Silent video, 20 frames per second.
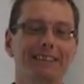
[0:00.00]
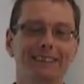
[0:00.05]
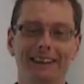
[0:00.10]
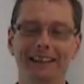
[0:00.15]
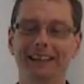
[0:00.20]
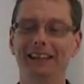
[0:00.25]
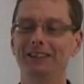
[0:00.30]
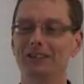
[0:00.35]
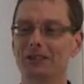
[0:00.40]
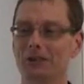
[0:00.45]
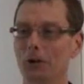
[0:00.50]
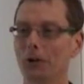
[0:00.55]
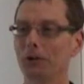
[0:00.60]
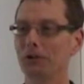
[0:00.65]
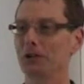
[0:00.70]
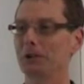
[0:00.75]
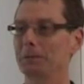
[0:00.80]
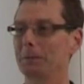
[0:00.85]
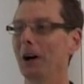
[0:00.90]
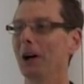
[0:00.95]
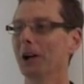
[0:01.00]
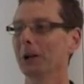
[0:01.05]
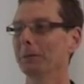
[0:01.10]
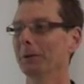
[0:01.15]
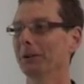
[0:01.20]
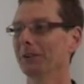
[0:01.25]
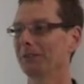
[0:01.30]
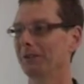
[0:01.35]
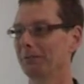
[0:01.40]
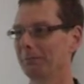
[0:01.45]
the Scottish
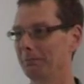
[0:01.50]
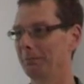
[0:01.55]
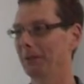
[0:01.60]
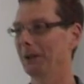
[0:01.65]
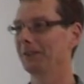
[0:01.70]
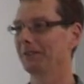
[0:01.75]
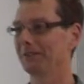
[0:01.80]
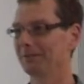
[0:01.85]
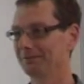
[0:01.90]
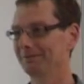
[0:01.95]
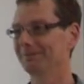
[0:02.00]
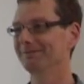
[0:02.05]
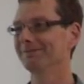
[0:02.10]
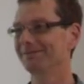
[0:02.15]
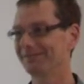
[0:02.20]
Parliament, but